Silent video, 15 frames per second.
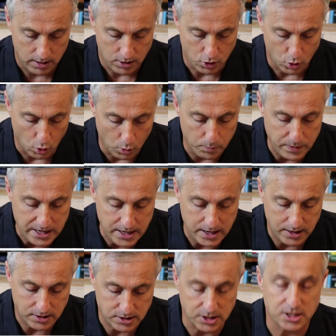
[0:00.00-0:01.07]
Nor
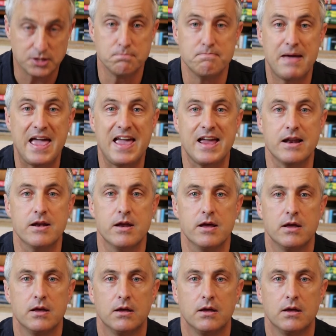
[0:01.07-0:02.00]
be dismayed